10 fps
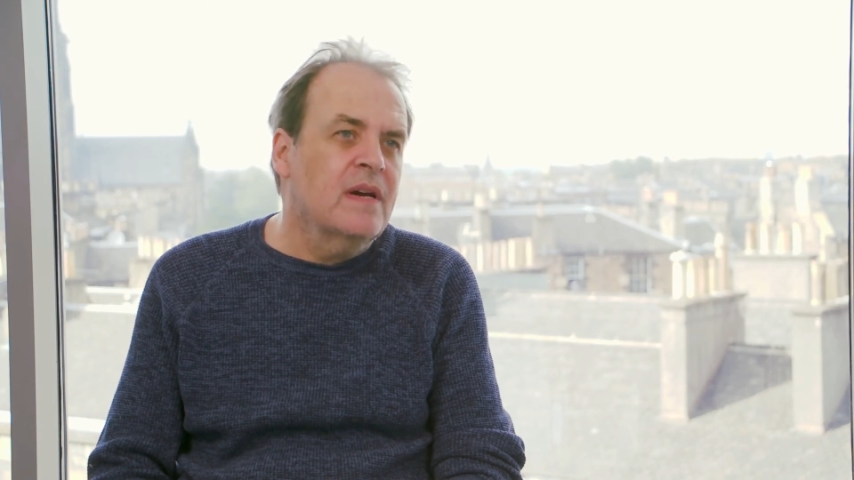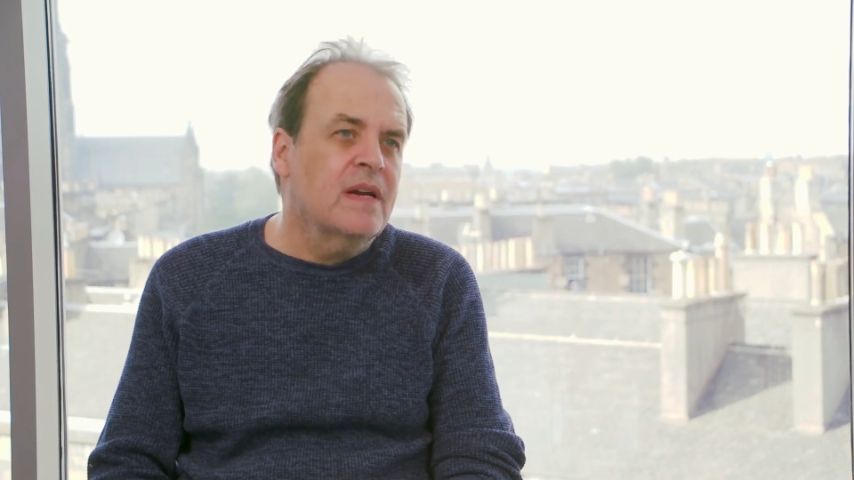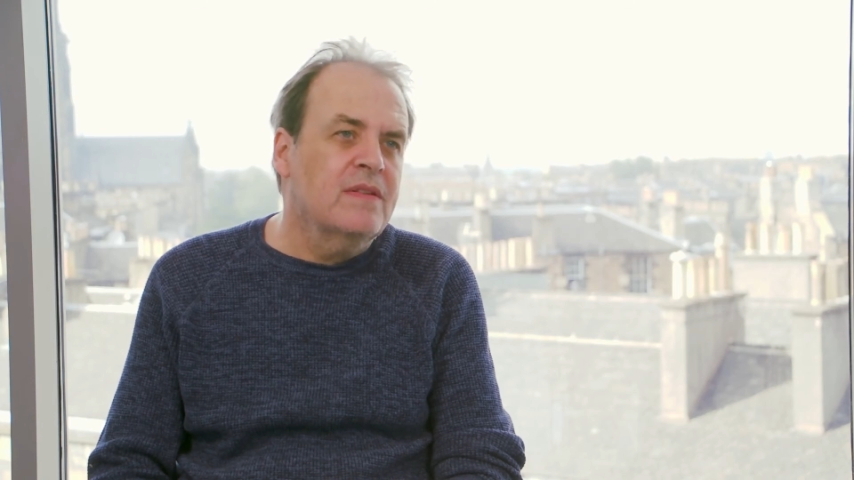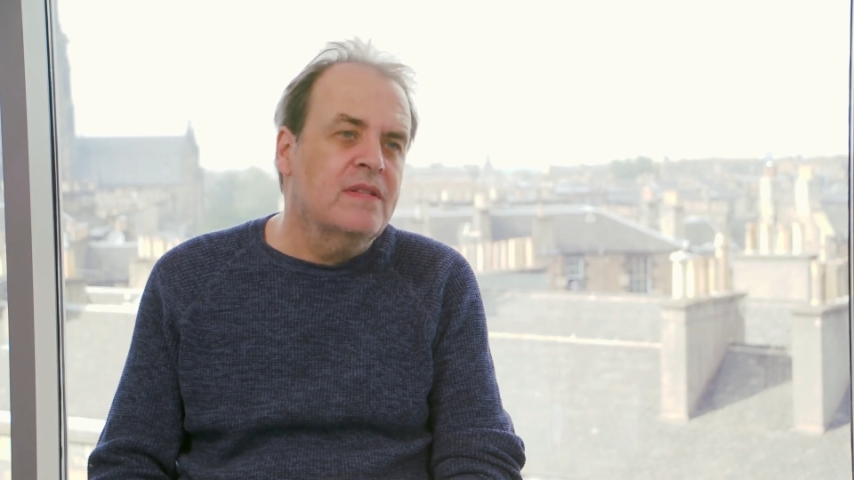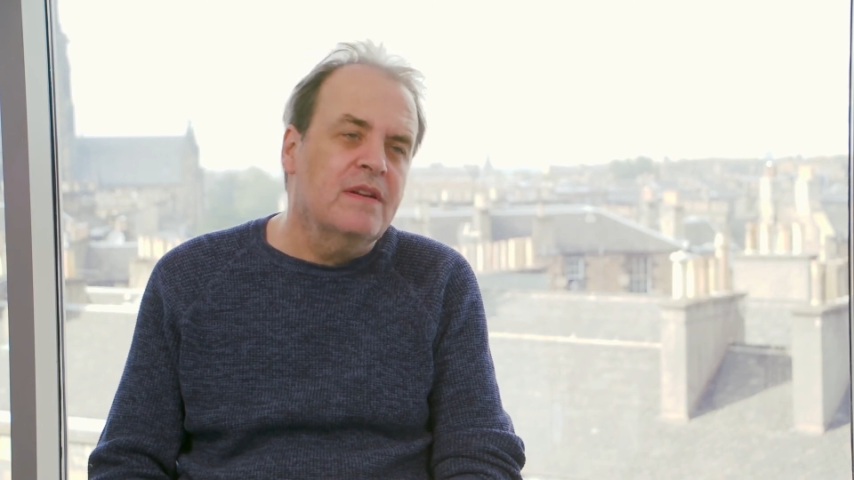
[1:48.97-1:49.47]

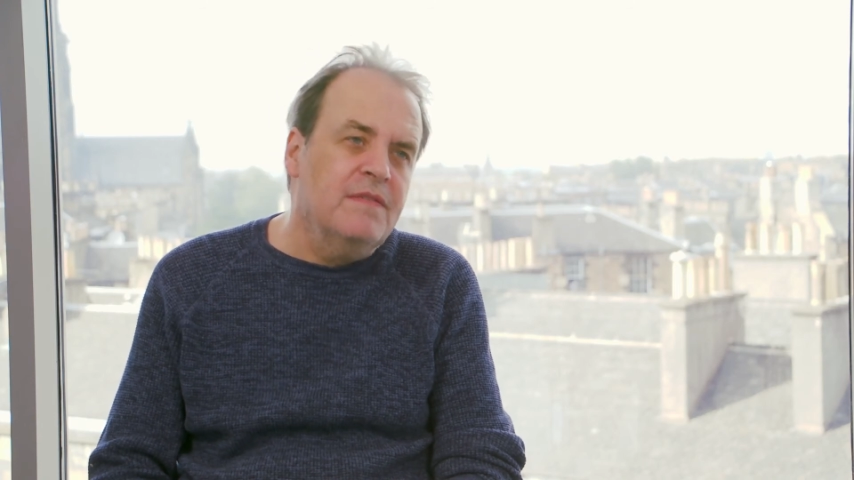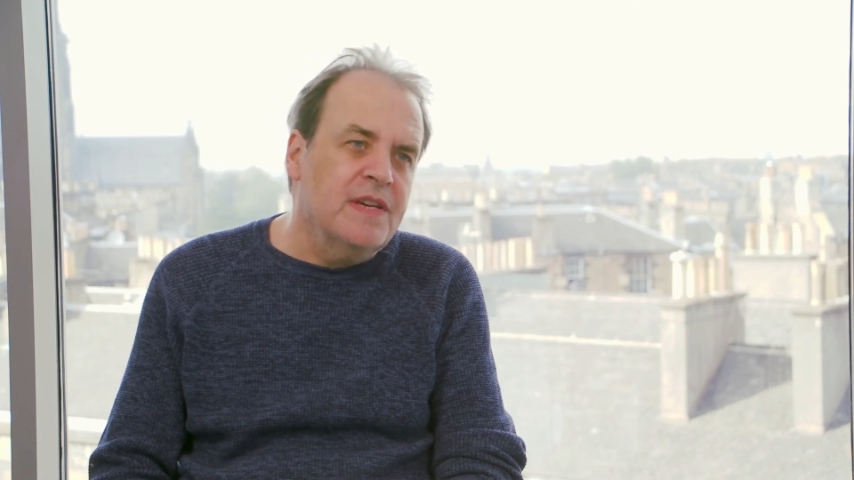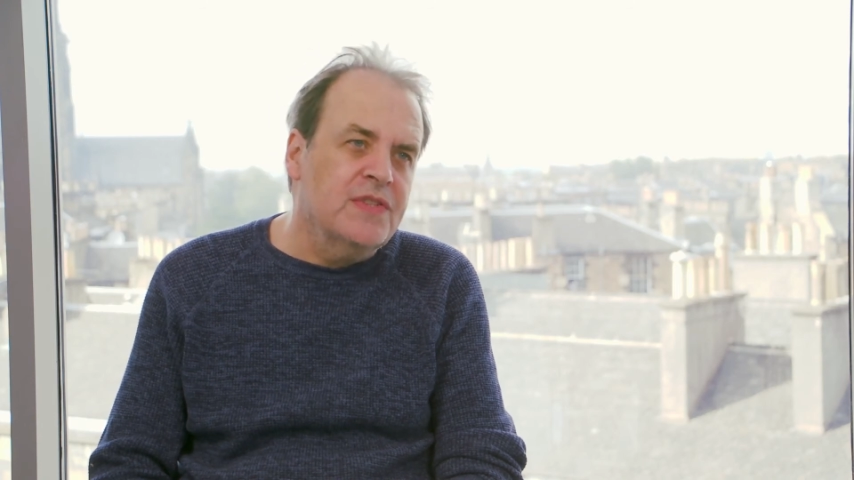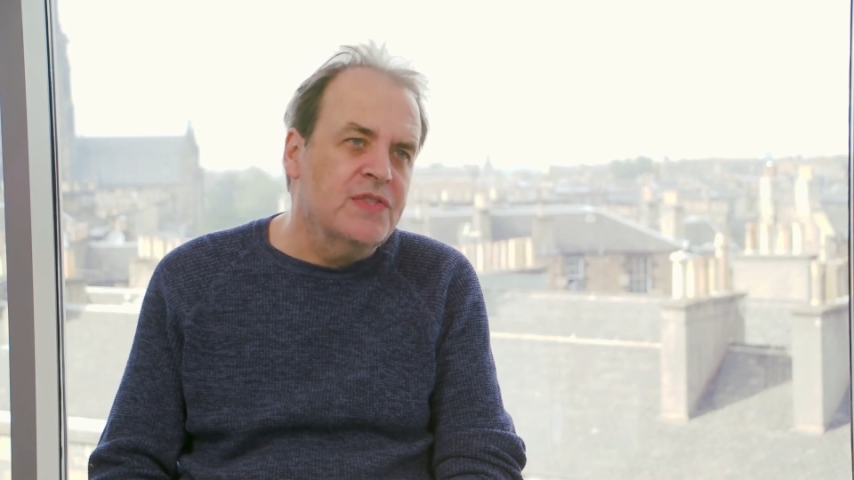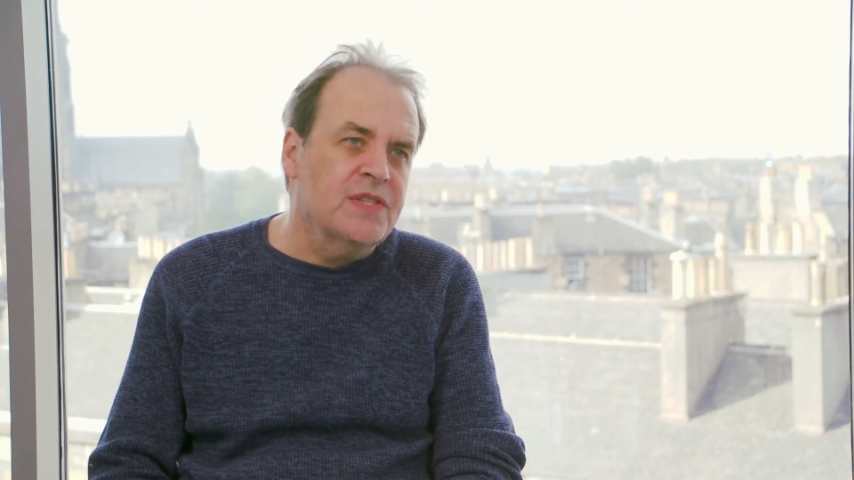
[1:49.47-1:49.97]
around
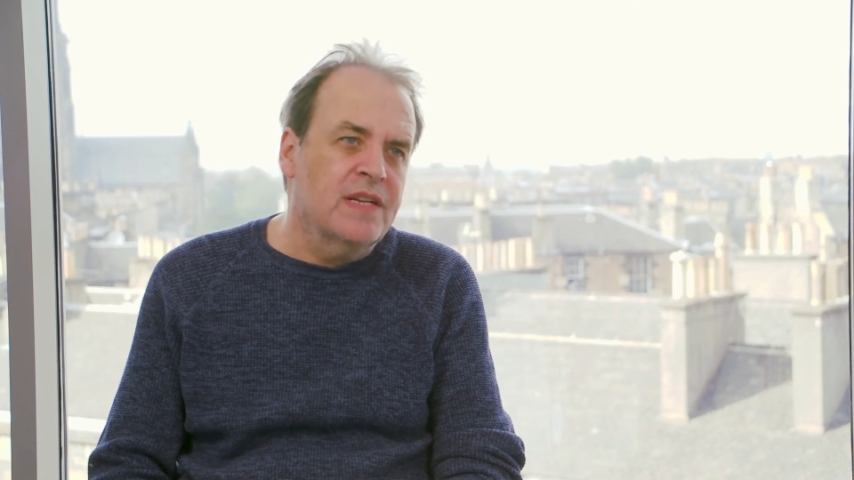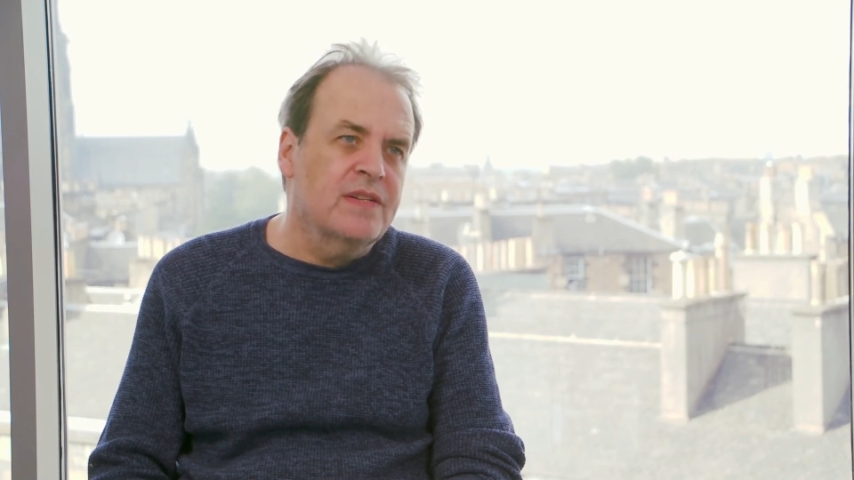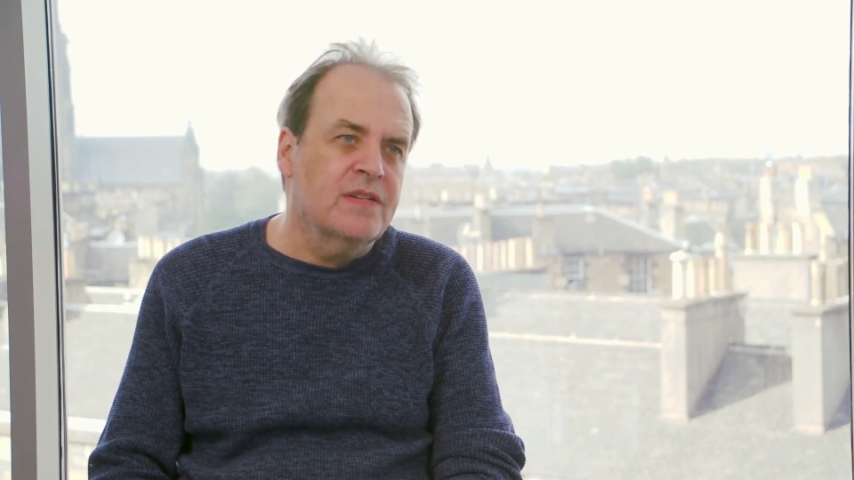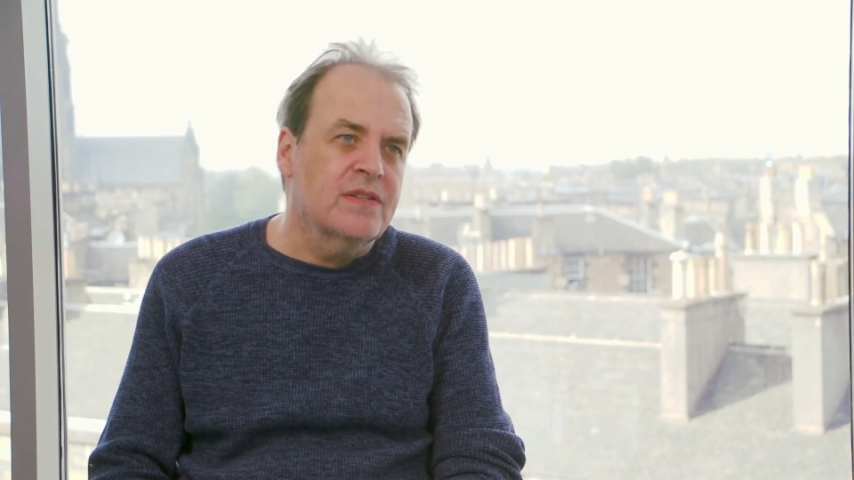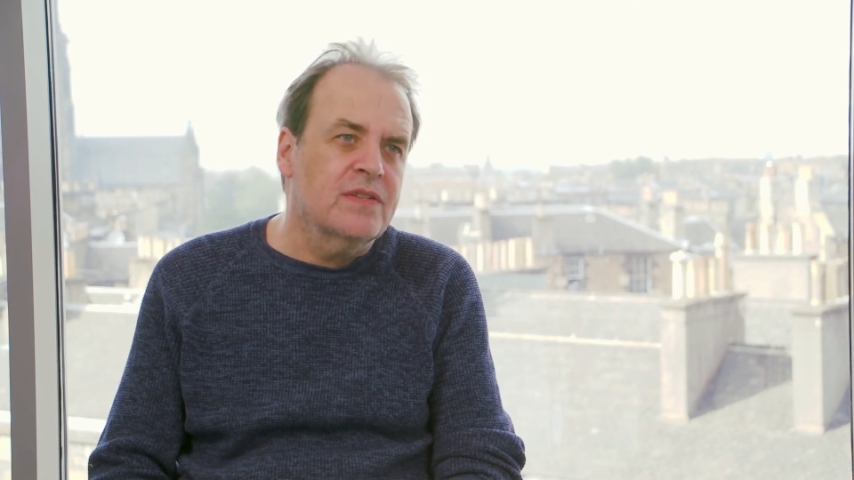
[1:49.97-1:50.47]
innovation
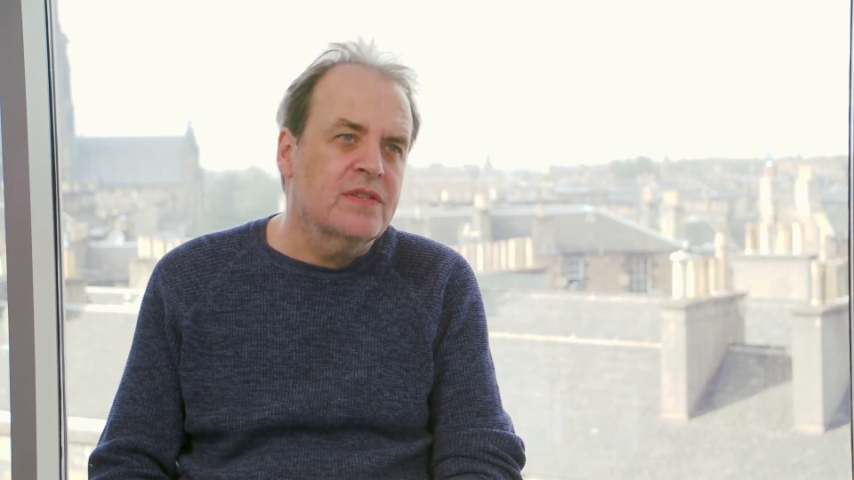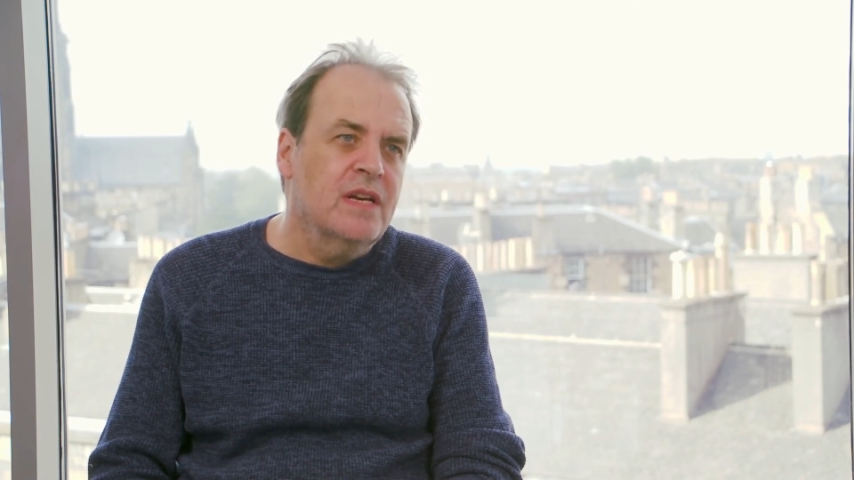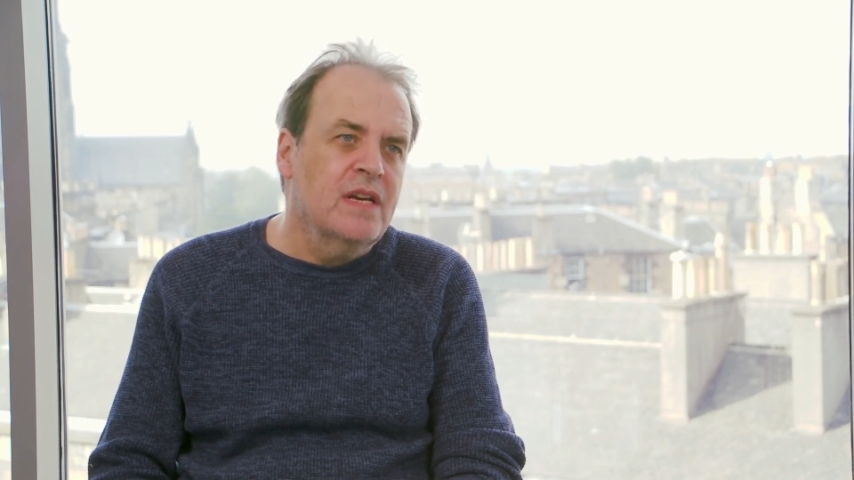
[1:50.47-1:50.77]
centres,